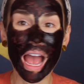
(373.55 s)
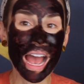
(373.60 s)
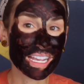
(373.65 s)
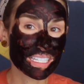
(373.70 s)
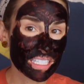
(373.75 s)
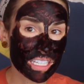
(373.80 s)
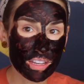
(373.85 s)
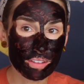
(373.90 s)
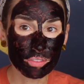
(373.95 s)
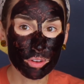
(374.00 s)

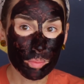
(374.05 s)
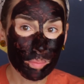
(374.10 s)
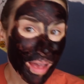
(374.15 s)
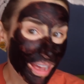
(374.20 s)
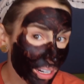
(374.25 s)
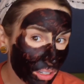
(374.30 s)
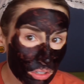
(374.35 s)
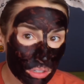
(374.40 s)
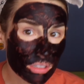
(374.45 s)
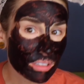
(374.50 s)
asking for
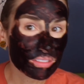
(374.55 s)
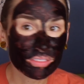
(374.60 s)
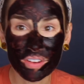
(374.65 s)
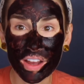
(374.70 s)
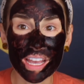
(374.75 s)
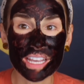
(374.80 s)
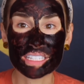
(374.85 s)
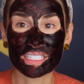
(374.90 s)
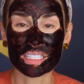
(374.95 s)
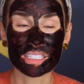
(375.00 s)
medical
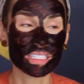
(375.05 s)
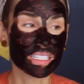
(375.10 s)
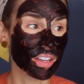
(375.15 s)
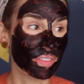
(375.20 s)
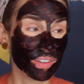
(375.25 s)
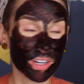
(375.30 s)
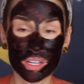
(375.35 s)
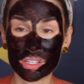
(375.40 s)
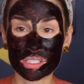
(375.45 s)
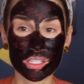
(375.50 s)
advice and
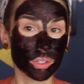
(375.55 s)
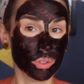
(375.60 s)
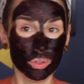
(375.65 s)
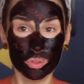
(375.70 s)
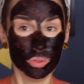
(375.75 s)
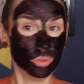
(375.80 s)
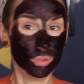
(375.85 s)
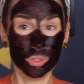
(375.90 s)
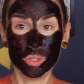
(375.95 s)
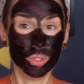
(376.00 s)
stuff, and I was like,
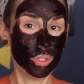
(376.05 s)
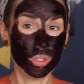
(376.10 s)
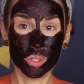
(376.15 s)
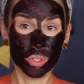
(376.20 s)
ooh, no.